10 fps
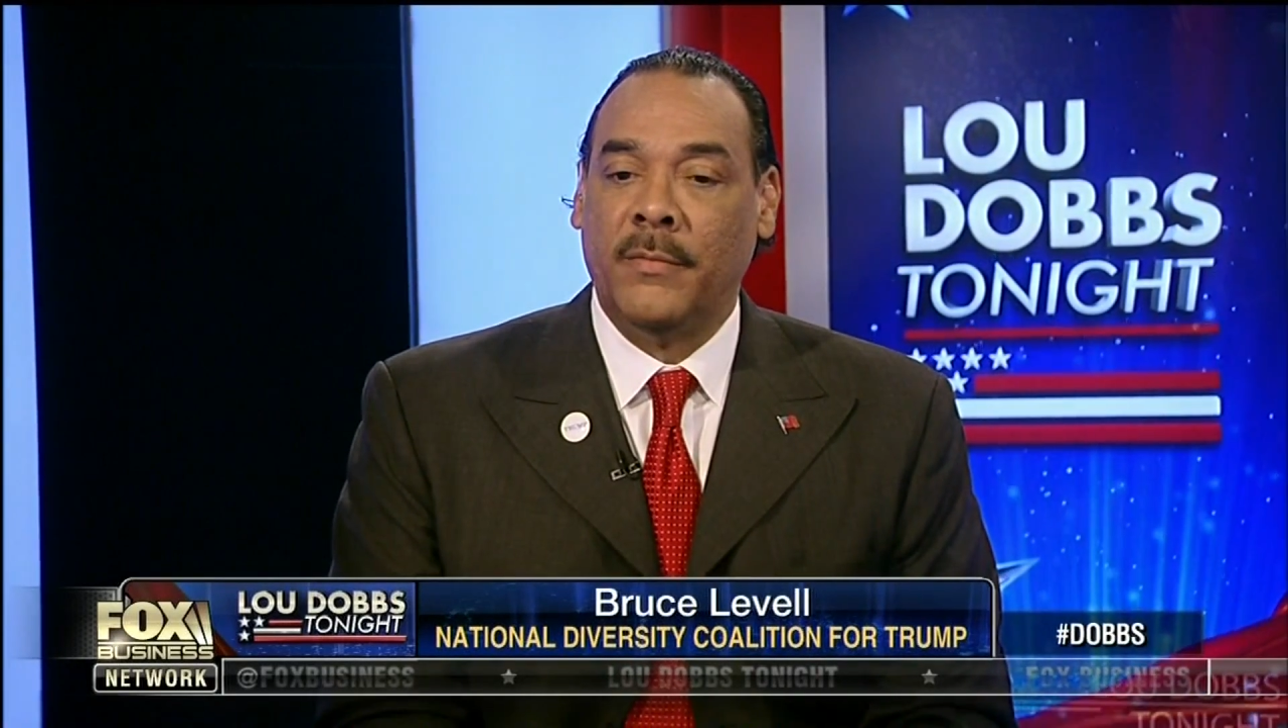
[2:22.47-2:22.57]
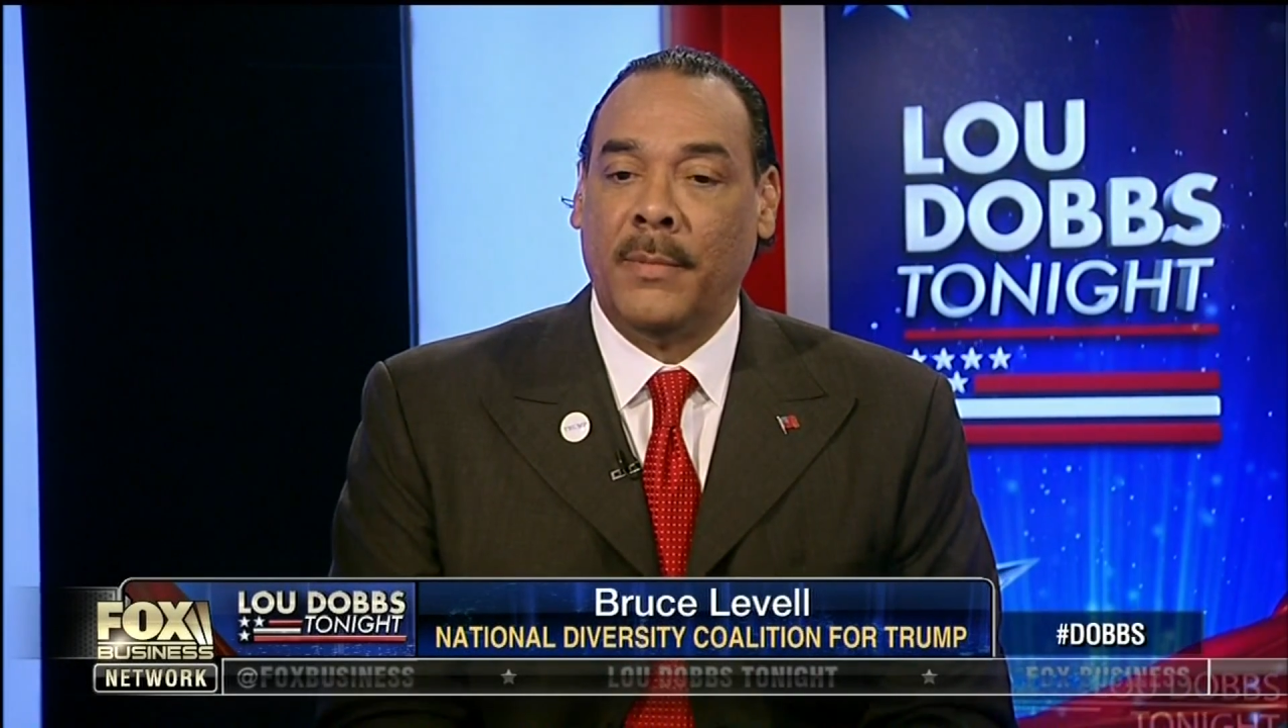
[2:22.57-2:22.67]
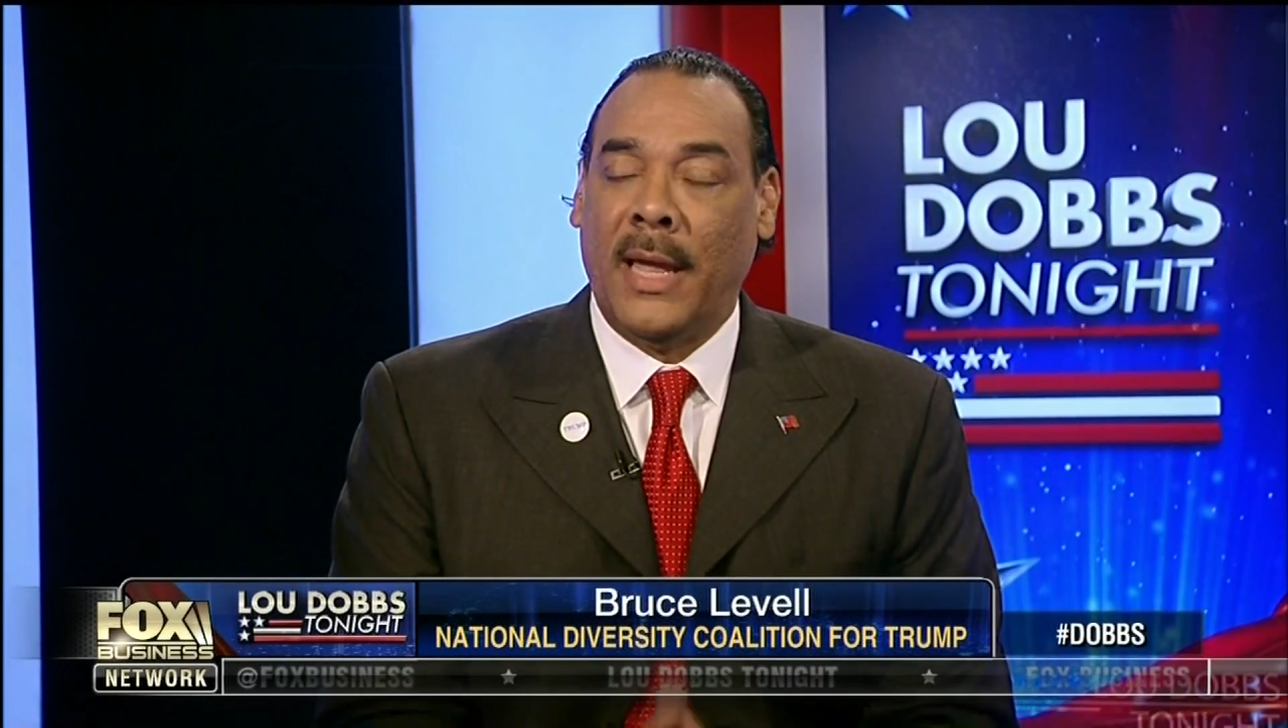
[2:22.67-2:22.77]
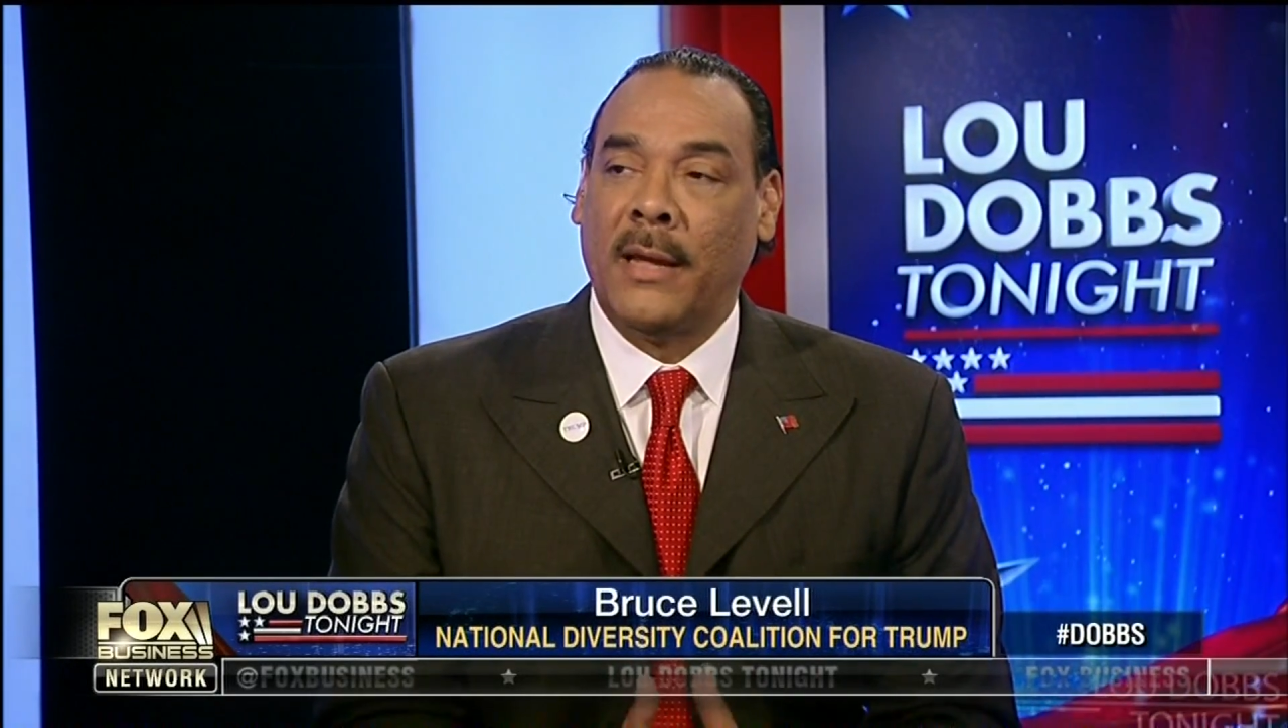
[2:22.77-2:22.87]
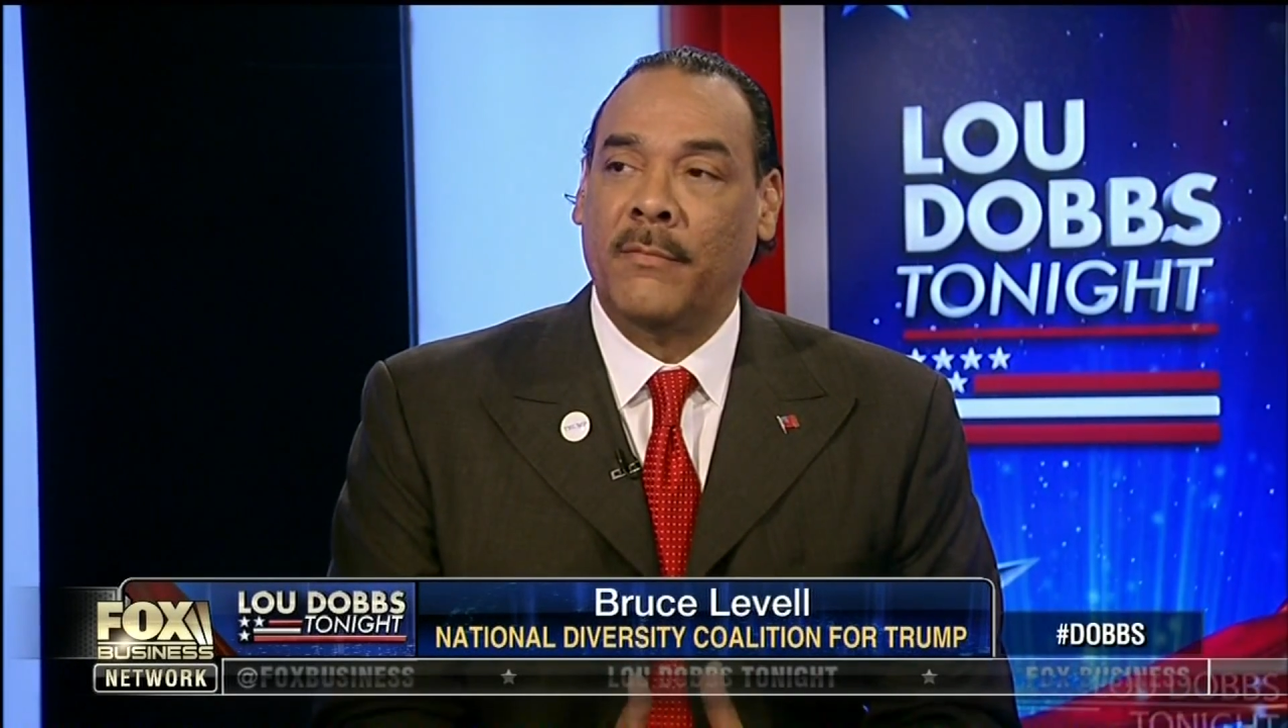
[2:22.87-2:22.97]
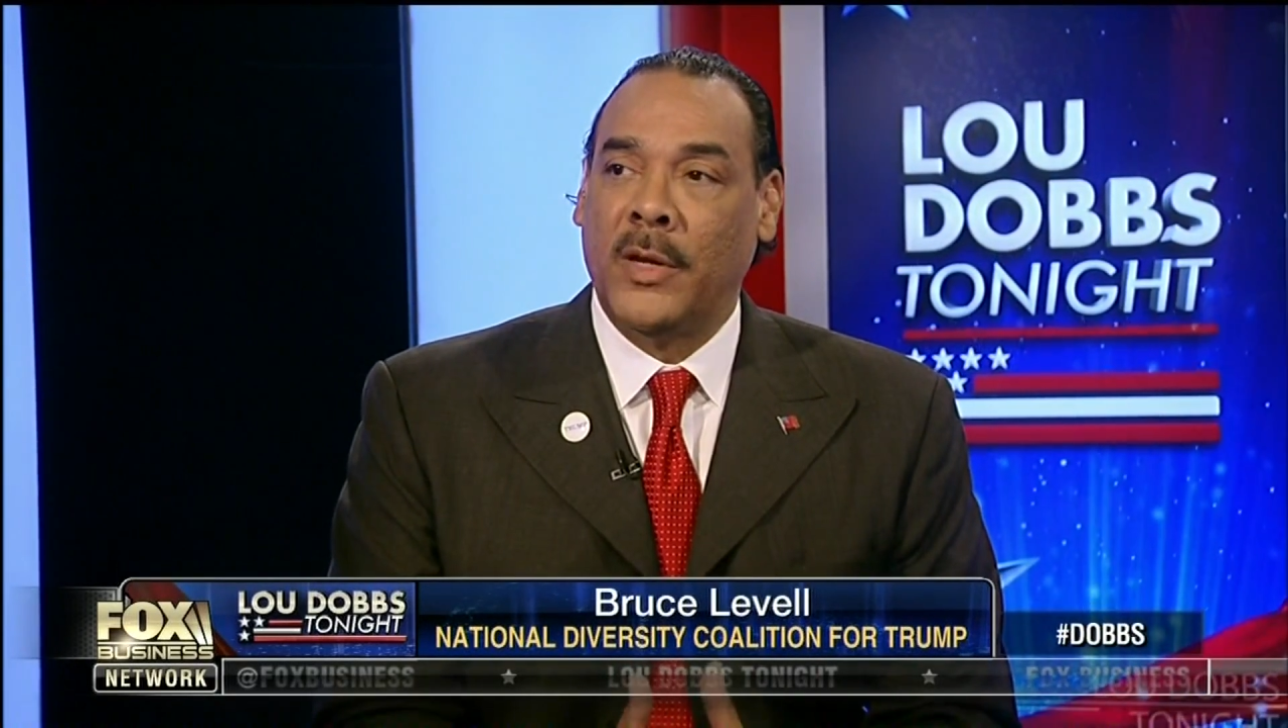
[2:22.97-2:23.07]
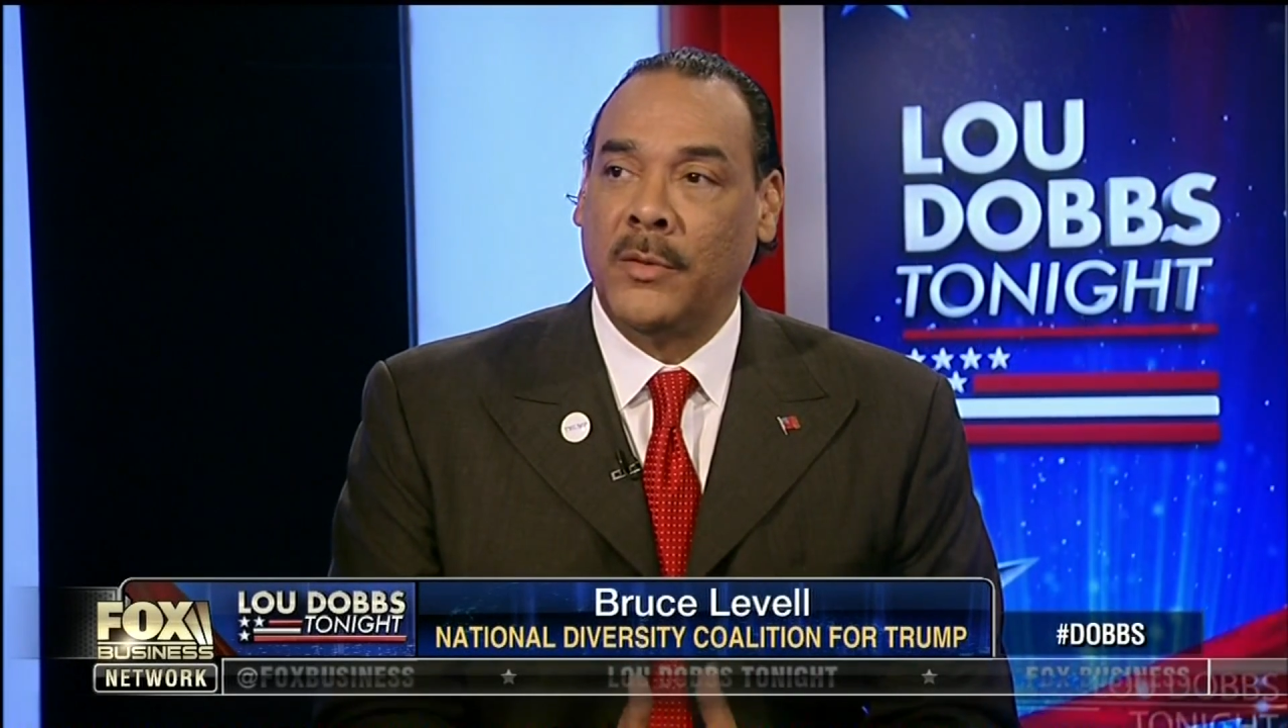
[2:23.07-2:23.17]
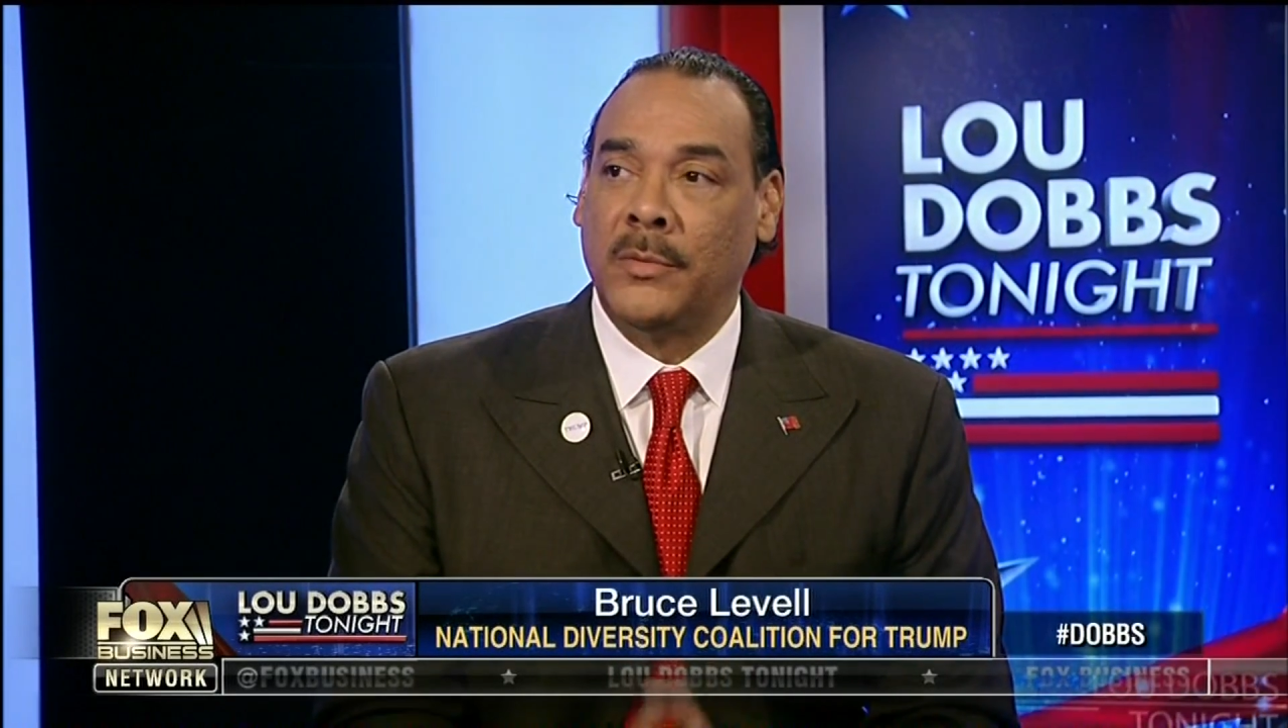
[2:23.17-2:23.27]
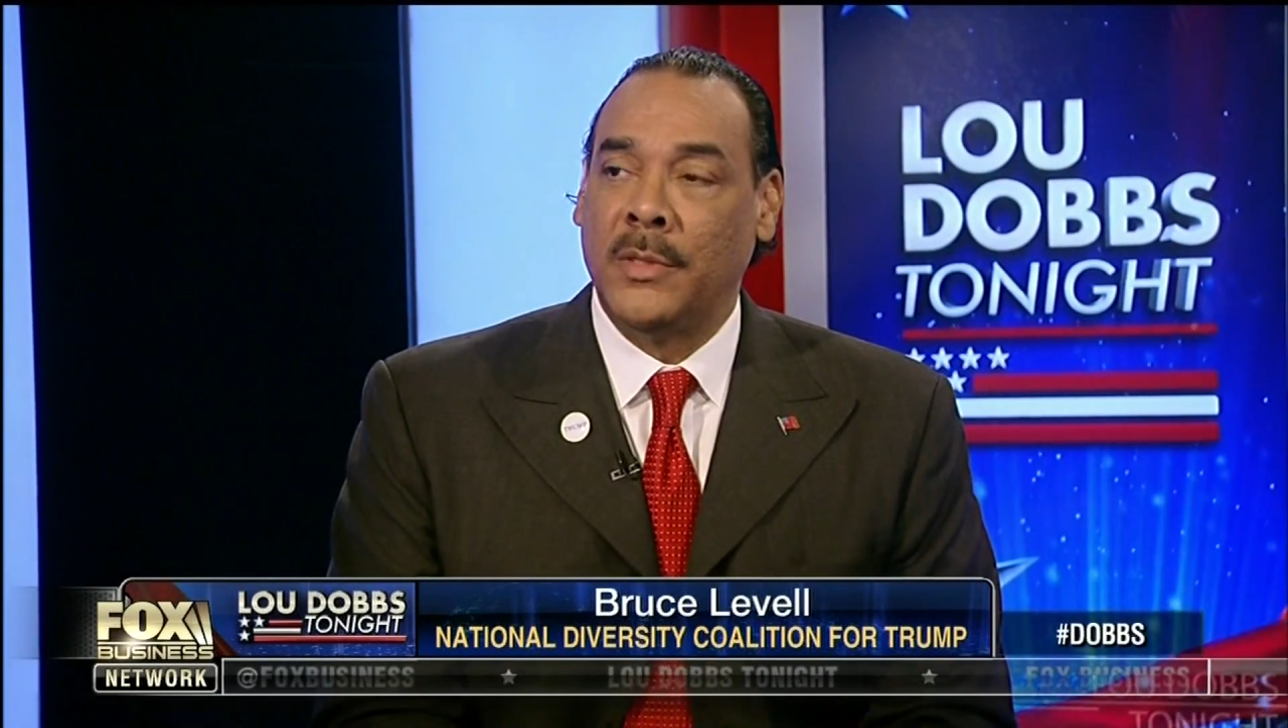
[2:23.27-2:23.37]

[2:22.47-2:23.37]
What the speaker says: black votes